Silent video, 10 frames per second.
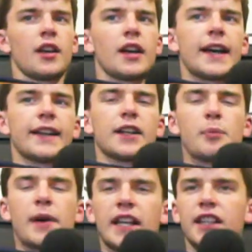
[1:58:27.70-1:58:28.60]
And
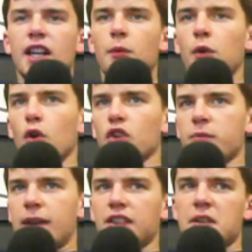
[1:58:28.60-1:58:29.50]
Albania will also
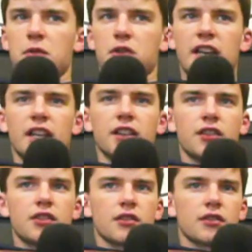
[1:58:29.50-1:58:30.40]
make a double
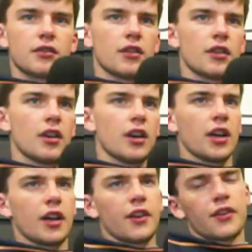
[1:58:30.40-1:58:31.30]
change
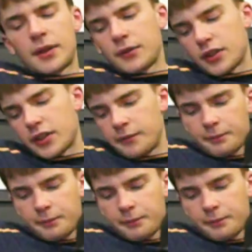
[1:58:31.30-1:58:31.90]
at the same time.